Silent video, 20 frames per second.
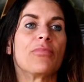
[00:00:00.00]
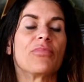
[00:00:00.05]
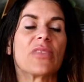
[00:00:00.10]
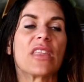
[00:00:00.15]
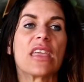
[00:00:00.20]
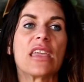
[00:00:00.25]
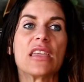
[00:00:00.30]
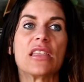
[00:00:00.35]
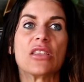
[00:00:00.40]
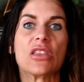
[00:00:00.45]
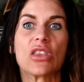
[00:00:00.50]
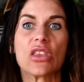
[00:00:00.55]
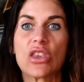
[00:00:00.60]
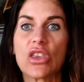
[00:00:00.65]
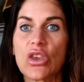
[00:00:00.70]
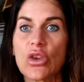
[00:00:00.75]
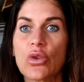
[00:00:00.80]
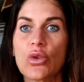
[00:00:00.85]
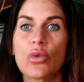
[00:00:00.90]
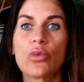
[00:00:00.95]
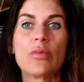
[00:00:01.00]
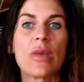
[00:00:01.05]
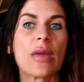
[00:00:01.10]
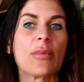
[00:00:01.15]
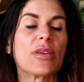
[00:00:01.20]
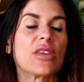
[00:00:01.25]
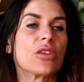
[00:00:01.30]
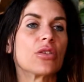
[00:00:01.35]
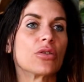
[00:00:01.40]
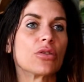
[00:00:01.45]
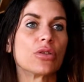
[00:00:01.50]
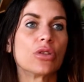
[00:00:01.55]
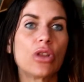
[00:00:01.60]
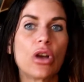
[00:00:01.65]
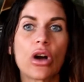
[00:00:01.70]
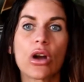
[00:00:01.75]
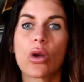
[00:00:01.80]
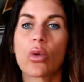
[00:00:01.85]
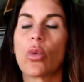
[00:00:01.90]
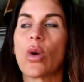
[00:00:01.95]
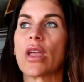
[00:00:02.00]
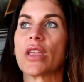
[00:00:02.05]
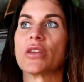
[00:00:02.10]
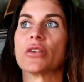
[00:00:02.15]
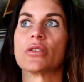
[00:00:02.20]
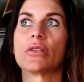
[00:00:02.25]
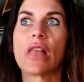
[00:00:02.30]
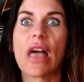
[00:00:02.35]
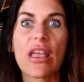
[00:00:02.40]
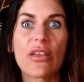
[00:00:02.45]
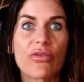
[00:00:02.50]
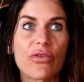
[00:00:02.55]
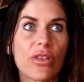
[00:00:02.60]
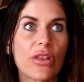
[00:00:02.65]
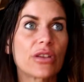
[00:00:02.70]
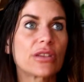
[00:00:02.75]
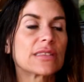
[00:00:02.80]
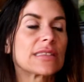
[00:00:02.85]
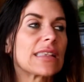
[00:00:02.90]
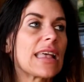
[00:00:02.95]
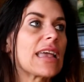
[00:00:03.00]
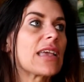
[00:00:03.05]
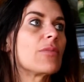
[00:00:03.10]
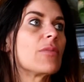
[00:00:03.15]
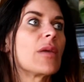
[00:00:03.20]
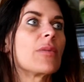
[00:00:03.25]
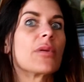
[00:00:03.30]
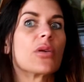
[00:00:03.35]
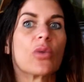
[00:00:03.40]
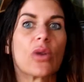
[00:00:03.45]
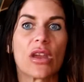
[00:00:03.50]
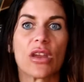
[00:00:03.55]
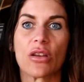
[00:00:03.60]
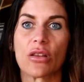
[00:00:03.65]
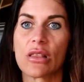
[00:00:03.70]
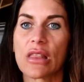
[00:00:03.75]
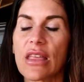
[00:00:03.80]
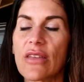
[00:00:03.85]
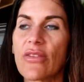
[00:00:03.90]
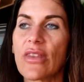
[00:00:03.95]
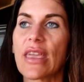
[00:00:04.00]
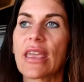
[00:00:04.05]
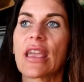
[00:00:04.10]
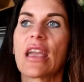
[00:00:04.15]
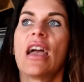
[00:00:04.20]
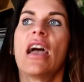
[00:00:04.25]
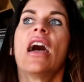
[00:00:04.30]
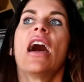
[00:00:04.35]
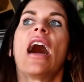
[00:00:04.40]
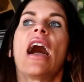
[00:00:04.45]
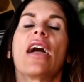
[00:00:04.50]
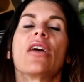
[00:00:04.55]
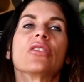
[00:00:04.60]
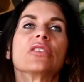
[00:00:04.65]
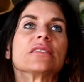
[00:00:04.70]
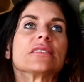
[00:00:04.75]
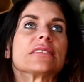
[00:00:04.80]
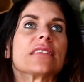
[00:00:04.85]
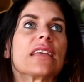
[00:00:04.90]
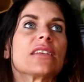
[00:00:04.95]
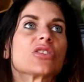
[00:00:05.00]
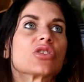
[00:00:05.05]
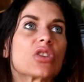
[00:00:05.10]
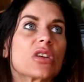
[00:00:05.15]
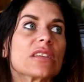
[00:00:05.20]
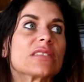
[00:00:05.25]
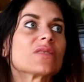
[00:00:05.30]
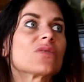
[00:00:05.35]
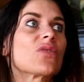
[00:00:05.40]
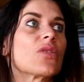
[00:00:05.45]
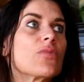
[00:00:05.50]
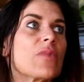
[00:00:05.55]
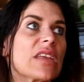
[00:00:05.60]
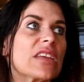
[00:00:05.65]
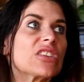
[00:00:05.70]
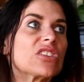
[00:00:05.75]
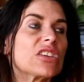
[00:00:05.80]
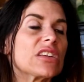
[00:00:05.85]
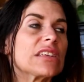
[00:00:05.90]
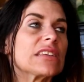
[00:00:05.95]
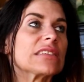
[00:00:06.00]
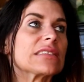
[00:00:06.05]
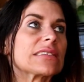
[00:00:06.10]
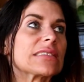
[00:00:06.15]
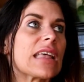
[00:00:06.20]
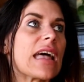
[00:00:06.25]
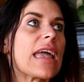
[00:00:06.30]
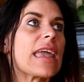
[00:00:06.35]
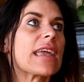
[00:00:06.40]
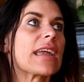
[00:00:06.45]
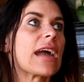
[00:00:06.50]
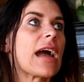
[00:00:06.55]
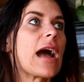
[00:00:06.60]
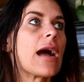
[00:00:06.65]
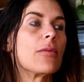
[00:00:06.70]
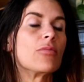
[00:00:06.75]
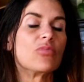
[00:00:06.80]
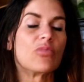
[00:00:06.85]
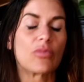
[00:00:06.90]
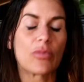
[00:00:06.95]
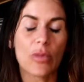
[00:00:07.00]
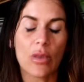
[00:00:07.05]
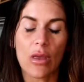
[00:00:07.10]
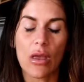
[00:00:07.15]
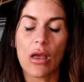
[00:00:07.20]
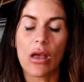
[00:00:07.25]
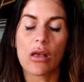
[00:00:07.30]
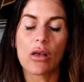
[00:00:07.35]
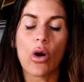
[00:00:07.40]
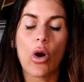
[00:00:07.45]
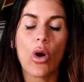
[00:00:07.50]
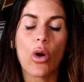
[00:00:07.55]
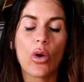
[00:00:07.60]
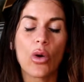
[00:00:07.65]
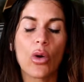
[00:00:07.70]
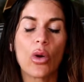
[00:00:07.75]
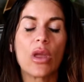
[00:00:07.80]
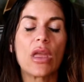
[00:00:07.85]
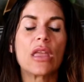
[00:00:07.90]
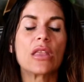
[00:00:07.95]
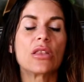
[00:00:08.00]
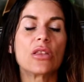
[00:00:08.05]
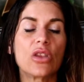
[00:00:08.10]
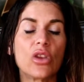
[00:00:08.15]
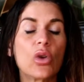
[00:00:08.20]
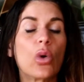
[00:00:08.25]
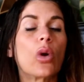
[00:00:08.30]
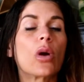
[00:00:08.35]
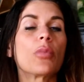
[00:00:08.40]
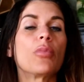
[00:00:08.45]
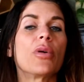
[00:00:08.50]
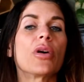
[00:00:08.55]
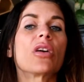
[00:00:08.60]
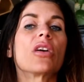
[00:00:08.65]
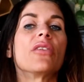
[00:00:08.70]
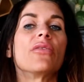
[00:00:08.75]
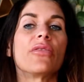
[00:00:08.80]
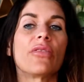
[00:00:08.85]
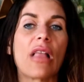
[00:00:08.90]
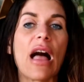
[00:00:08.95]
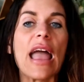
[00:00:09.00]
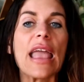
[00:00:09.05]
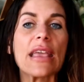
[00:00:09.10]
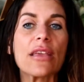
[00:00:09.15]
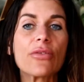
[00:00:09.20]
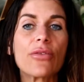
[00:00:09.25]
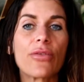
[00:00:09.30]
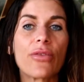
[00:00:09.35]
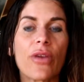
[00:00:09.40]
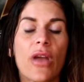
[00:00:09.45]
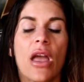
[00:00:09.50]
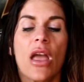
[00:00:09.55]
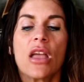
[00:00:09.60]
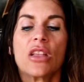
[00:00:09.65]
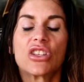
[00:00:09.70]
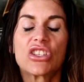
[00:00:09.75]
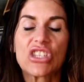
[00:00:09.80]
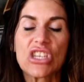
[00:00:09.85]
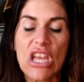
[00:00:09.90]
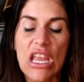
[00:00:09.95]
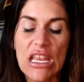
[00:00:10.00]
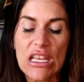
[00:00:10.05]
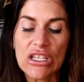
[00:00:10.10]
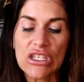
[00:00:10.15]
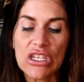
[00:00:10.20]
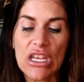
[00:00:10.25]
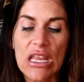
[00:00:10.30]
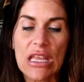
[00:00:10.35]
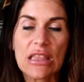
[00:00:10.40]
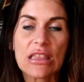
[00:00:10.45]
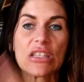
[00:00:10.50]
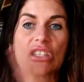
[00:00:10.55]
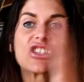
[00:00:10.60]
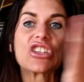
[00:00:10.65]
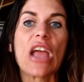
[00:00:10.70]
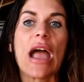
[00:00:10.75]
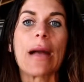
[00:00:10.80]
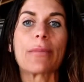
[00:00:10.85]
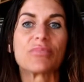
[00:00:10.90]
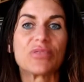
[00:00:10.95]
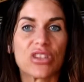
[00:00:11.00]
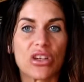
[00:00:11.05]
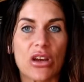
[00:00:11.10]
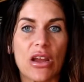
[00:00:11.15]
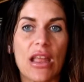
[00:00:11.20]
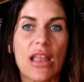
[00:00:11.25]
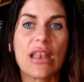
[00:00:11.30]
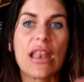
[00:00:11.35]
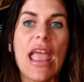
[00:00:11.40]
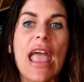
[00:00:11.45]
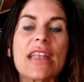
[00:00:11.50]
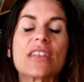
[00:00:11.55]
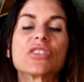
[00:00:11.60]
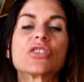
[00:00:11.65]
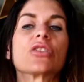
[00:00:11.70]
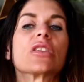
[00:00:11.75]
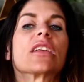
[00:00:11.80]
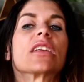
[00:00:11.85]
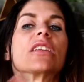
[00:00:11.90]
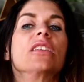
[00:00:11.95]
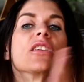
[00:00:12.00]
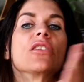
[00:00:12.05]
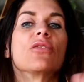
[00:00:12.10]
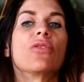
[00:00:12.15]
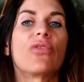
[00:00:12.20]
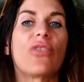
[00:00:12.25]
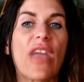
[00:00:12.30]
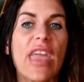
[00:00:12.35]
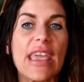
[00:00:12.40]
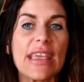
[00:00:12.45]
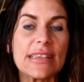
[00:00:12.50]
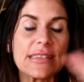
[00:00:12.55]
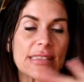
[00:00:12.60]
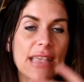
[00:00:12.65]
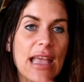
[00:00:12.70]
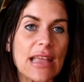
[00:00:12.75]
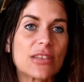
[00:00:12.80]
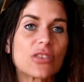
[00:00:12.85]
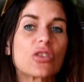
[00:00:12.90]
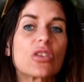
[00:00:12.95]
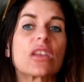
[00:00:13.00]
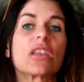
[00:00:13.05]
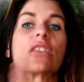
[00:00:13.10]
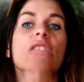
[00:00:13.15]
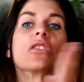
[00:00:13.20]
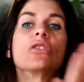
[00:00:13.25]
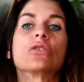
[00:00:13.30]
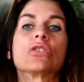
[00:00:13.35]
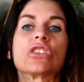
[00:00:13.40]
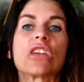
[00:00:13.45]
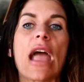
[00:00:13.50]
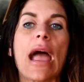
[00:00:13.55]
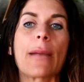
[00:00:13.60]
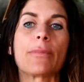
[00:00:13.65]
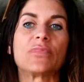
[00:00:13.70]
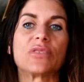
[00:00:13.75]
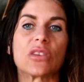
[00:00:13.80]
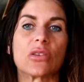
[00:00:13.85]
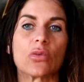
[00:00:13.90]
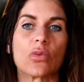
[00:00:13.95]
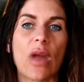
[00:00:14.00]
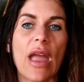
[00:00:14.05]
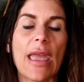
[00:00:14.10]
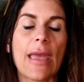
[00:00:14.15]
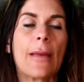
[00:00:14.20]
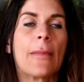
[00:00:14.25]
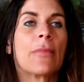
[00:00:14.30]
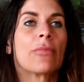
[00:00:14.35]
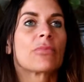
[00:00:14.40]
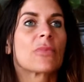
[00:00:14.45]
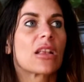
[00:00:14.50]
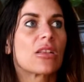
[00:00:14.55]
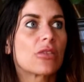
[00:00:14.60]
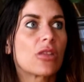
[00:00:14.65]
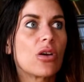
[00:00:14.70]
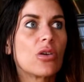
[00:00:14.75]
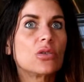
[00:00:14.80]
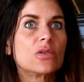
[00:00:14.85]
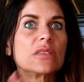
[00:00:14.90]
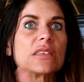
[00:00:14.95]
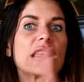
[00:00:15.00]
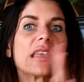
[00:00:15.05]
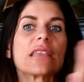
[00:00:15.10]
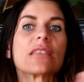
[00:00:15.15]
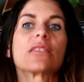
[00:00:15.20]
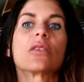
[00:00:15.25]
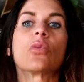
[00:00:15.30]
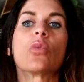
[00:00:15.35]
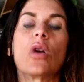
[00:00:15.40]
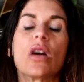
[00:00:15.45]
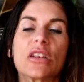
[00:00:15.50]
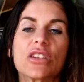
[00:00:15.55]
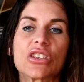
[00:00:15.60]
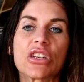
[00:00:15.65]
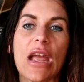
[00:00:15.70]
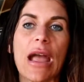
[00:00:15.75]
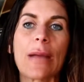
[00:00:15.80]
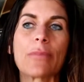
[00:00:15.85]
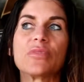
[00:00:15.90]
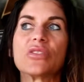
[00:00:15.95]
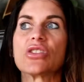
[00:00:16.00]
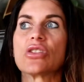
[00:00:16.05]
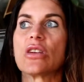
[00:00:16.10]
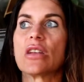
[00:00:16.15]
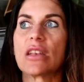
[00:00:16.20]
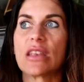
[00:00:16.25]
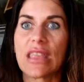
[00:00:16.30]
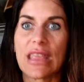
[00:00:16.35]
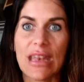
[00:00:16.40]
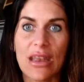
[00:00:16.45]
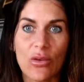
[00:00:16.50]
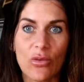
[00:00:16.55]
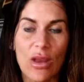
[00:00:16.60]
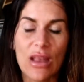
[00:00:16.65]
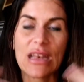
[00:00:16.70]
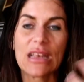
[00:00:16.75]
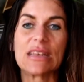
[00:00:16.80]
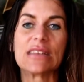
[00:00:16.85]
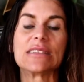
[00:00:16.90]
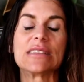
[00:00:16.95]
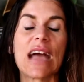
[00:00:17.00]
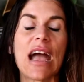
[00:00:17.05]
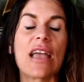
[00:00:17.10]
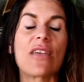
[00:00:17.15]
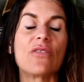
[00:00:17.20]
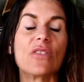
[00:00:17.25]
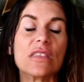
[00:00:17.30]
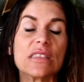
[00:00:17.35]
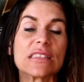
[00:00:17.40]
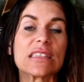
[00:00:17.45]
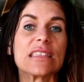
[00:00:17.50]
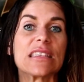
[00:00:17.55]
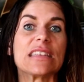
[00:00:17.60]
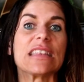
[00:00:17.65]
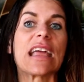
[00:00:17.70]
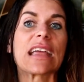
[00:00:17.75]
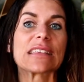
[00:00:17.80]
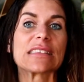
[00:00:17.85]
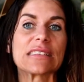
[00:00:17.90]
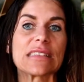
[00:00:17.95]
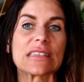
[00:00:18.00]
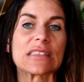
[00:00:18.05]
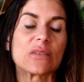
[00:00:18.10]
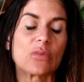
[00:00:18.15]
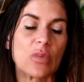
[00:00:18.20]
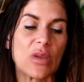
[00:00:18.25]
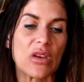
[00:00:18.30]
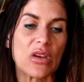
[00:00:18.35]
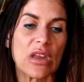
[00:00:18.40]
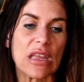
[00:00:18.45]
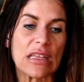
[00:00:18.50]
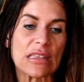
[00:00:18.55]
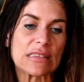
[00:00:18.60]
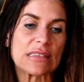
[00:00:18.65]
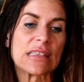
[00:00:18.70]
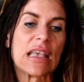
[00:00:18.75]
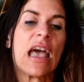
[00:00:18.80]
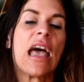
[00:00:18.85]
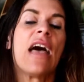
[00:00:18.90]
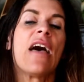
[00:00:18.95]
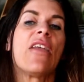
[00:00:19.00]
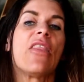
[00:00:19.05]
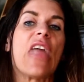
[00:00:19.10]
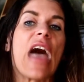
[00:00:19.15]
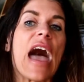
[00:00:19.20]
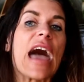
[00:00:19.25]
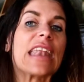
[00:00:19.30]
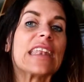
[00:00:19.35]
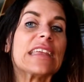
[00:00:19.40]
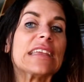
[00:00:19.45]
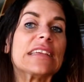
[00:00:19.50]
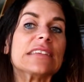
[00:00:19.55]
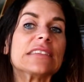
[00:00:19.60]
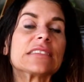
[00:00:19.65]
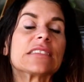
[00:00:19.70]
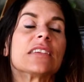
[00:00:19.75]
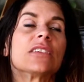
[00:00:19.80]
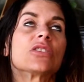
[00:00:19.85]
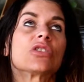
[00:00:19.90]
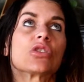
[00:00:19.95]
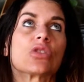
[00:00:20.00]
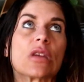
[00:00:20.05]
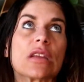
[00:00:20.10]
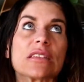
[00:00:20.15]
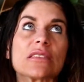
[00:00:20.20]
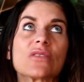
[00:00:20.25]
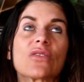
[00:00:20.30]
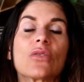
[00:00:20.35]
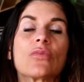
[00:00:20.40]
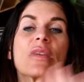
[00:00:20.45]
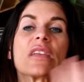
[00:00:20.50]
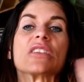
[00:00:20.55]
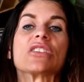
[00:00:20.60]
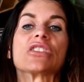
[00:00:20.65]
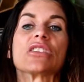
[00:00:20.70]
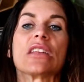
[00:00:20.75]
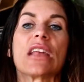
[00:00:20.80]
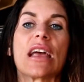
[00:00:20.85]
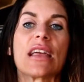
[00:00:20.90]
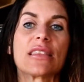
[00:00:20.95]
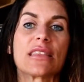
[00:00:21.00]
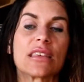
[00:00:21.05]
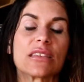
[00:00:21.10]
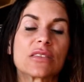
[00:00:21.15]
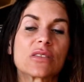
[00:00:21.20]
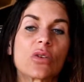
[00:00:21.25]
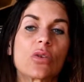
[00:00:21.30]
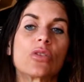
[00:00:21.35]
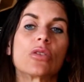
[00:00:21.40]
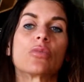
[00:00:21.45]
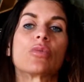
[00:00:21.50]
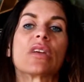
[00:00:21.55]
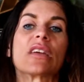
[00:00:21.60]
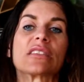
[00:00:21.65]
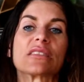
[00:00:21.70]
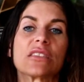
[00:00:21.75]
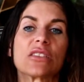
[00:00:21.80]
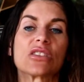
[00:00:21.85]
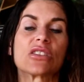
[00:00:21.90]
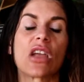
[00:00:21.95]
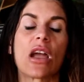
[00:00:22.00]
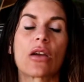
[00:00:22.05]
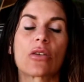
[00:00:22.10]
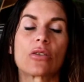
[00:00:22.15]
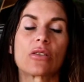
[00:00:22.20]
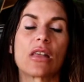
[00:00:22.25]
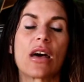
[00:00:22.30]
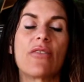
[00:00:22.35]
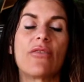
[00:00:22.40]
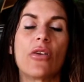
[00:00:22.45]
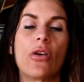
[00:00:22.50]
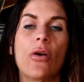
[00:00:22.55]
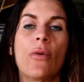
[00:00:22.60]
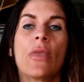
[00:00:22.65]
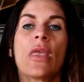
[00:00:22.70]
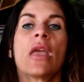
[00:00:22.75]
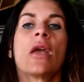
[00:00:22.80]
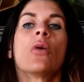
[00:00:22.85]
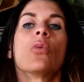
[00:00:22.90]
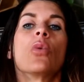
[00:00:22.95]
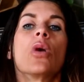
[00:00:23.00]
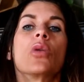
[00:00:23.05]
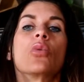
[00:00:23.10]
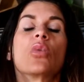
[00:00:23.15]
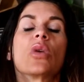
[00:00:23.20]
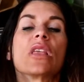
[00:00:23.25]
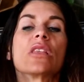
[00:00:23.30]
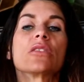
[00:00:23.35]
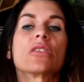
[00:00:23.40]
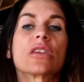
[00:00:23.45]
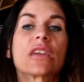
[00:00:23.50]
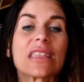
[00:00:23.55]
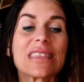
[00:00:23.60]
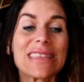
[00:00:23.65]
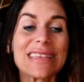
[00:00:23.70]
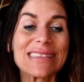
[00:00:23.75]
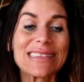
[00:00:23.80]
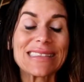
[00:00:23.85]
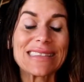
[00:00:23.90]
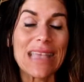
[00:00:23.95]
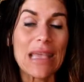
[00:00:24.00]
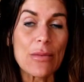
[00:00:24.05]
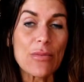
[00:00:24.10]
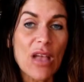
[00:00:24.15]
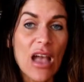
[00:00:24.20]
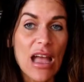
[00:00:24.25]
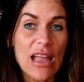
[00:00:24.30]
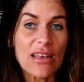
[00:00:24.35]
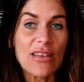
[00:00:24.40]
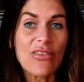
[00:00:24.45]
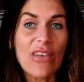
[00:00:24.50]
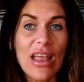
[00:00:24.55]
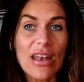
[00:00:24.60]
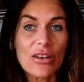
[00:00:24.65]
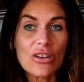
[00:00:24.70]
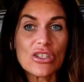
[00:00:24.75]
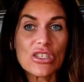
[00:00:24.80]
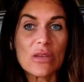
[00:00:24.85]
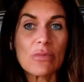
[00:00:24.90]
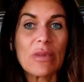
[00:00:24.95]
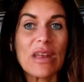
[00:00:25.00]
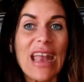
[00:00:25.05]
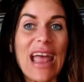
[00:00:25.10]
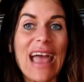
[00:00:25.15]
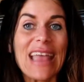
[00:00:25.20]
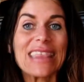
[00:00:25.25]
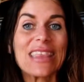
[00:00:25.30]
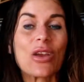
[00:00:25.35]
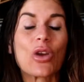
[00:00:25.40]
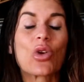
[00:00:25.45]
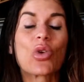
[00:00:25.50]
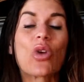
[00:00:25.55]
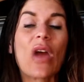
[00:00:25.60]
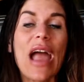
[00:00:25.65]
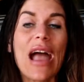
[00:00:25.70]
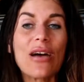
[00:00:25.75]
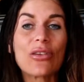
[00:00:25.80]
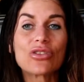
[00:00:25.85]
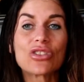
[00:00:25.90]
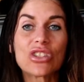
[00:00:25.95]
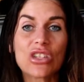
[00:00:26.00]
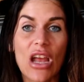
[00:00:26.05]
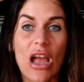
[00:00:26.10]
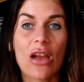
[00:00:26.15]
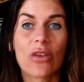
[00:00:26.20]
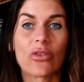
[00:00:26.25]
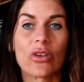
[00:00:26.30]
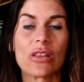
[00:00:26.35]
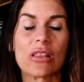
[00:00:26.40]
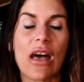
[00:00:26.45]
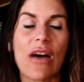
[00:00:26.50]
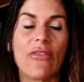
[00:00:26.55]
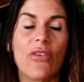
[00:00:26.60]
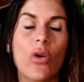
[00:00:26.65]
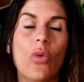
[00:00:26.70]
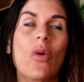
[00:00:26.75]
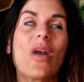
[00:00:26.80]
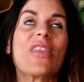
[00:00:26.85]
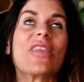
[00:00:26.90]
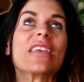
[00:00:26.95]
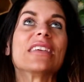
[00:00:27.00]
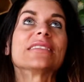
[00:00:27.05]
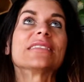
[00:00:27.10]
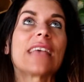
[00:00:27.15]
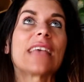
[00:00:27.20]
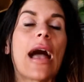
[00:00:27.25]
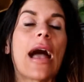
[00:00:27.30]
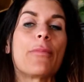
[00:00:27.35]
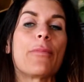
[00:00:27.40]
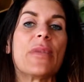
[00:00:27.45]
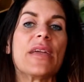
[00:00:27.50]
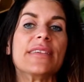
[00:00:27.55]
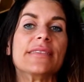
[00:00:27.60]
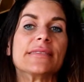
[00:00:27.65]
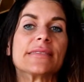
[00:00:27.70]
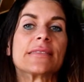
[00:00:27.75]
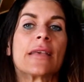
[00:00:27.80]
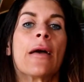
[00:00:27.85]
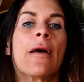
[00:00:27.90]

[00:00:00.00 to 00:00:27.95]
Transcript: you, maybe your look, what your life looks like, maybe where you're living. I always say transformation is like in your book of life, changing the chapter and entering a new phase, entering a new chapter, right? Closing the one chapter and getting ready to dive into the next experience. That is transformation at the solar plexus chakra level. When we look at this same kind of energy, but at the crown chakra level, when this happens,